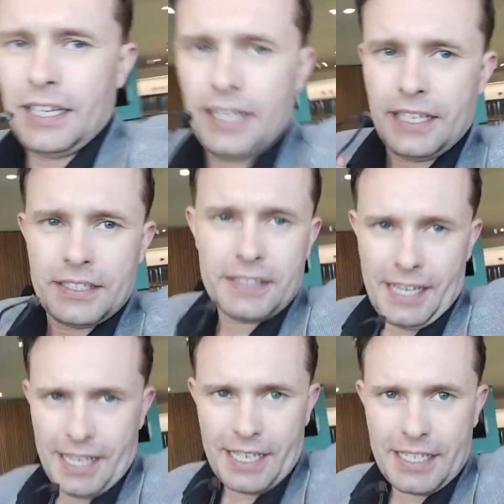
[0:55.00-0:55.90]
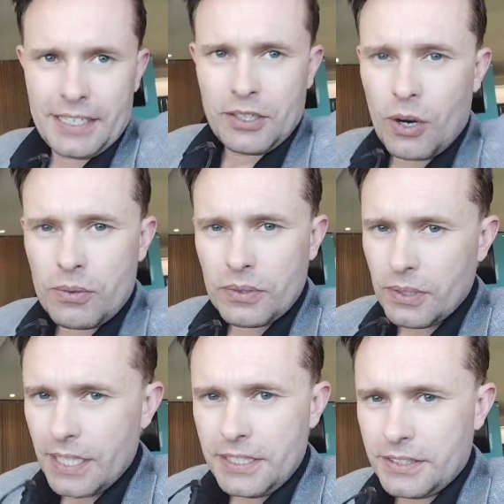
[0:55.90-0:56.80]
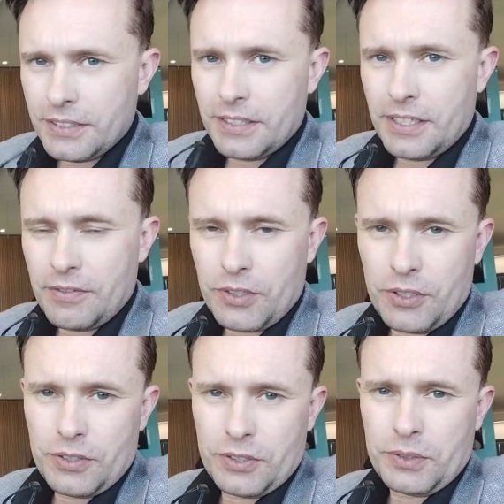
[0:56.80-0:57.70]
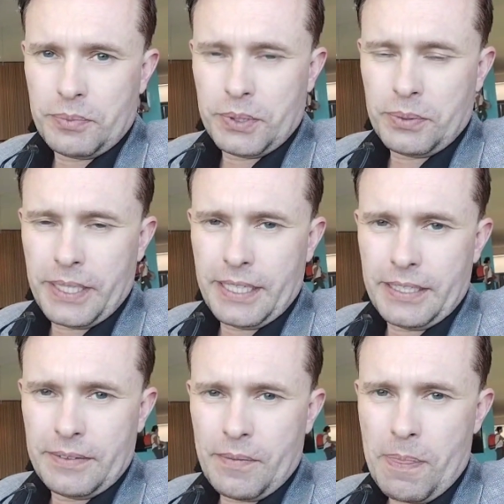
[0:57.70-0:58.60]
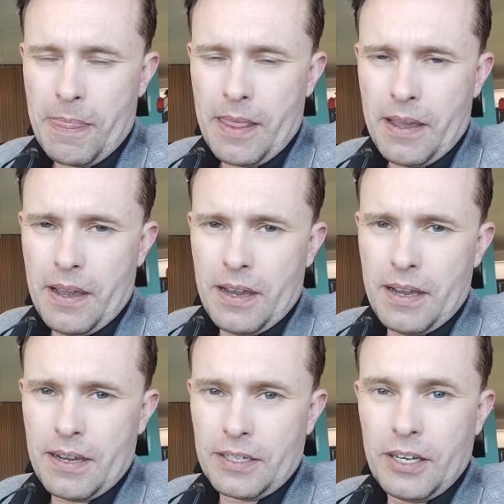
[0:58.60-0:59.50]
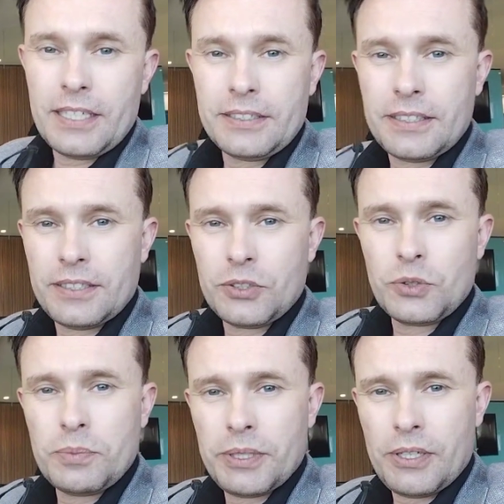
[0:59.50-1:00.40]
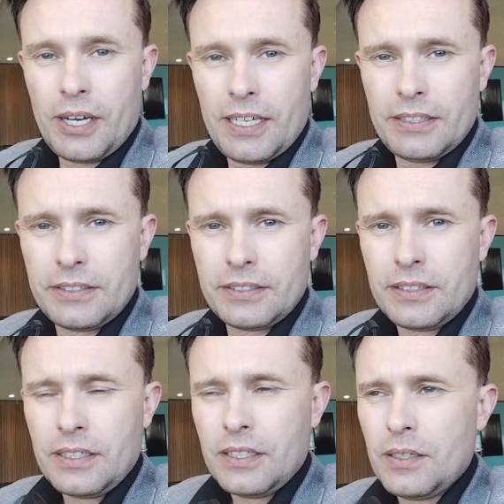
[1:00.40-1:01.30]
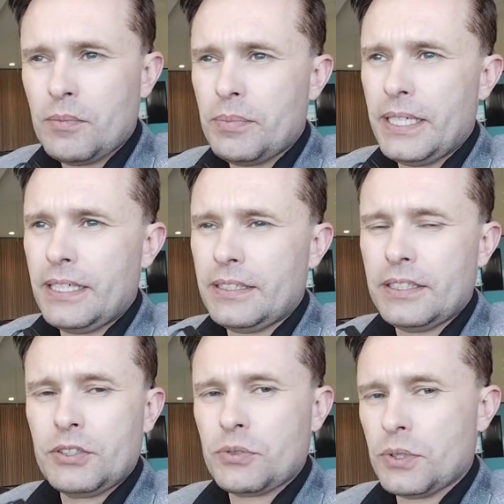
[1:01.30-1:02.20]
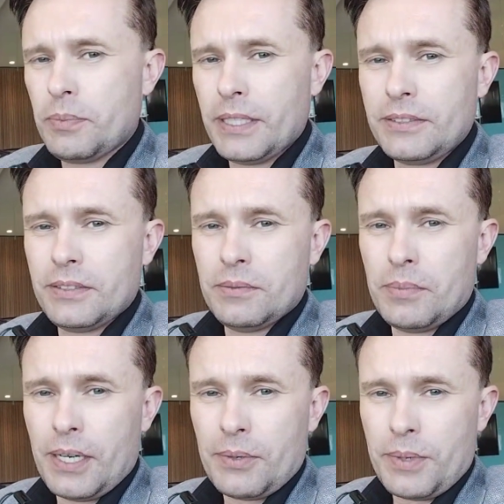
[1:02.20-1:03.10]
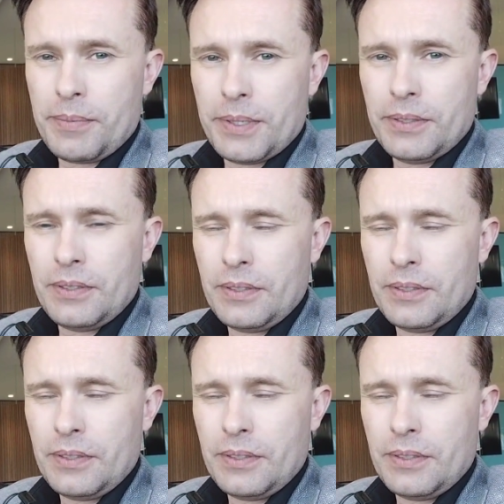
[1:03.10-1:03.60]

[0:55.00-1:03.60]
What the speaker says: and a correlation that I've noticed between guys that are super nice being disrespected by women